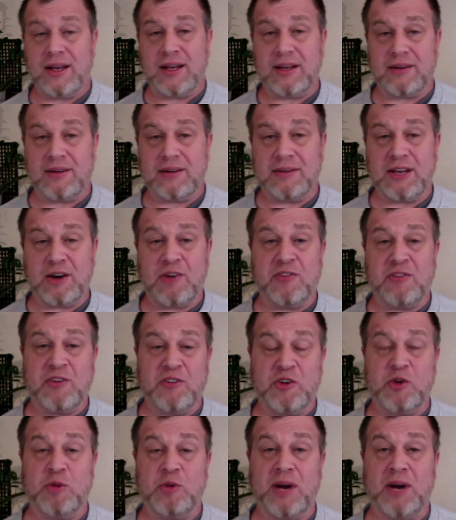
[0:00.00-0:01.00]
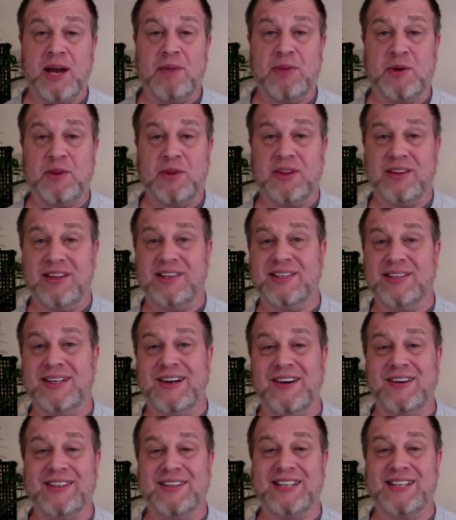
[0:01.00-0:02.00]
However, if you were to buy both of these
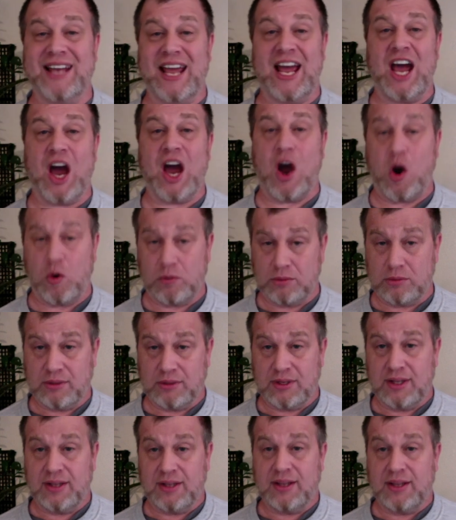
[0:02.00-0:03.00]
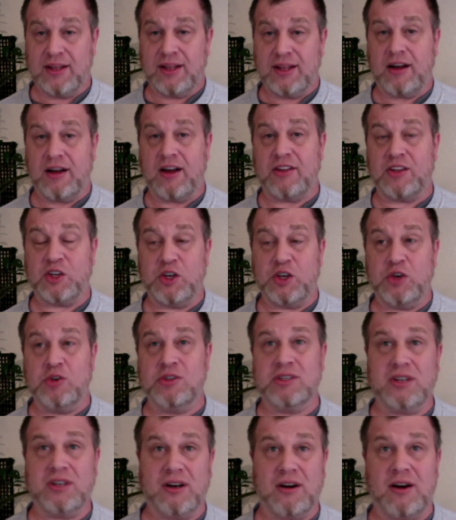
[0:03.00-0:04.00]
cars now on the used
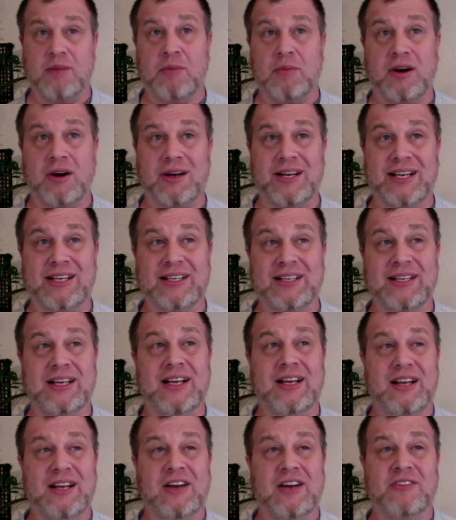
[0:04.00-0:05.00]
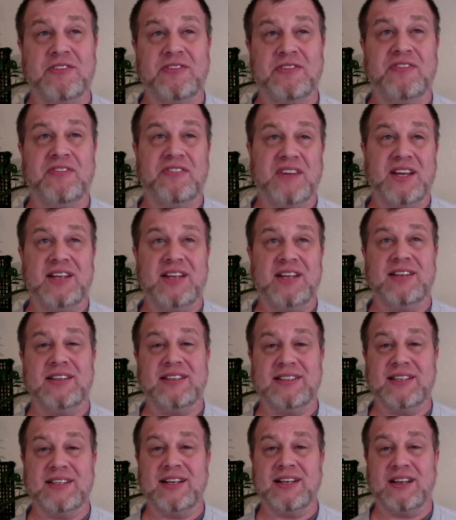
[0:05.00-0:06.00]
car market, a Fit is
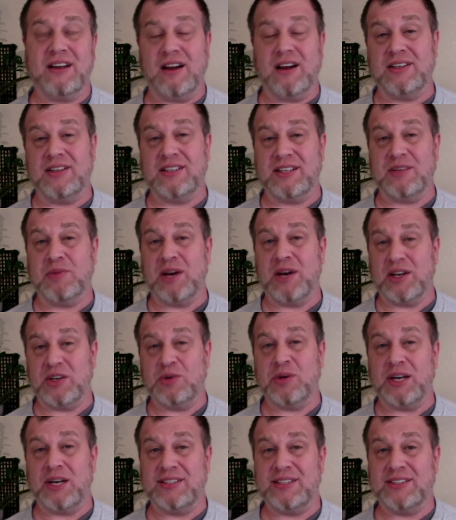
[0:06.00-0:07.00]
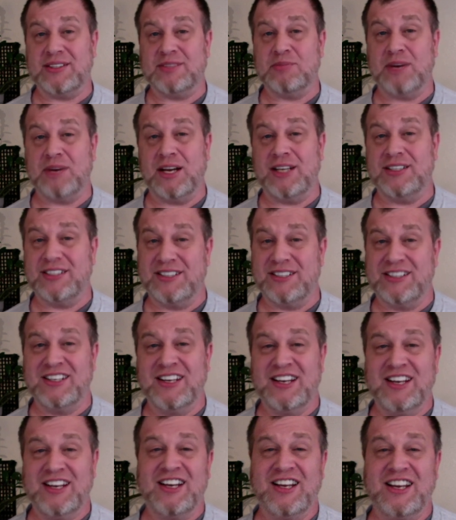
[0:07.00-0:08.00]
going to cost you about twice as much
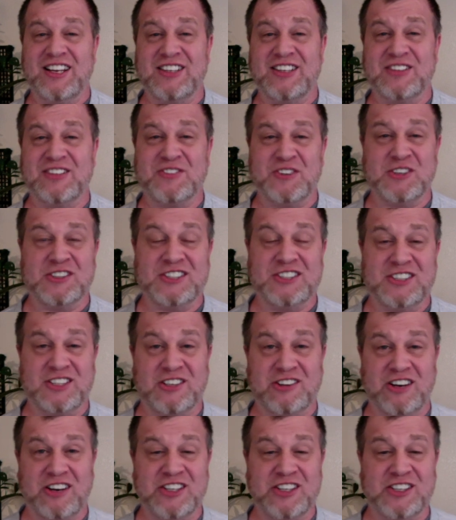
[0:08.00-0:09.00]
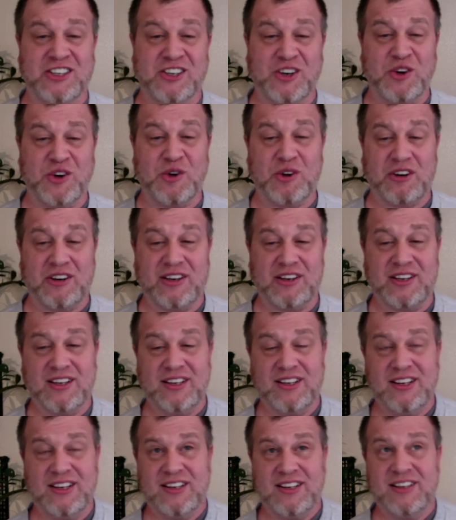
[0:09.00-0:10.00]
as a first generation Accord
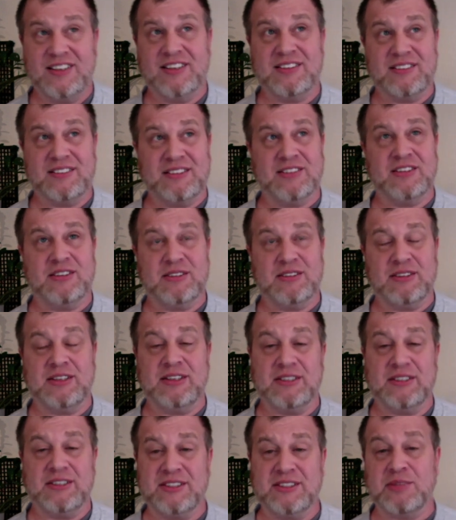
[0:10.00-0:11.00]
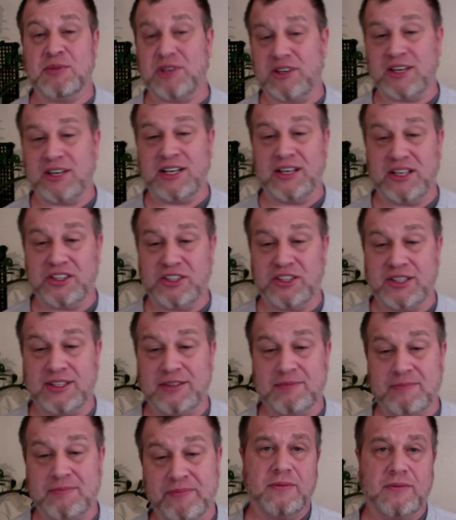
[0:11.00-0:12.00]
in similar condition.
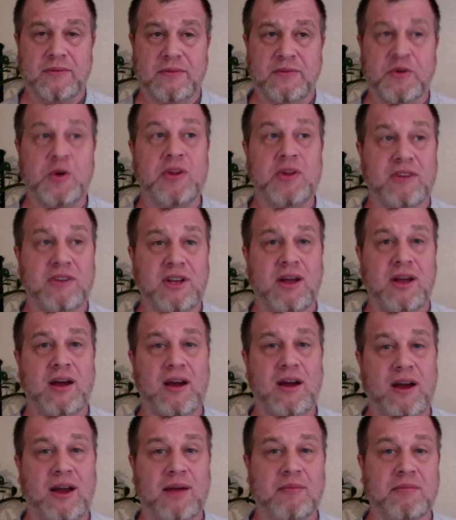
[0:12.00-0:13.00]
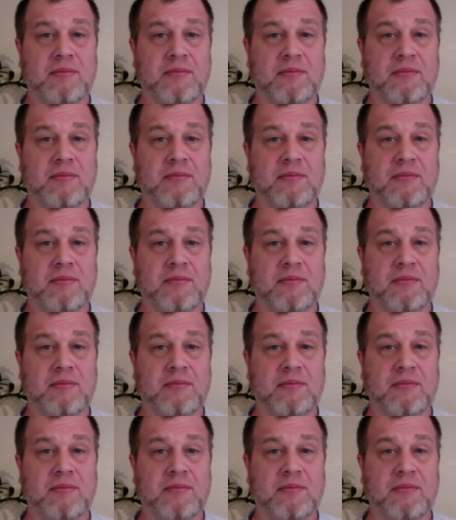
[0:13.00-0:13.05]
For their time,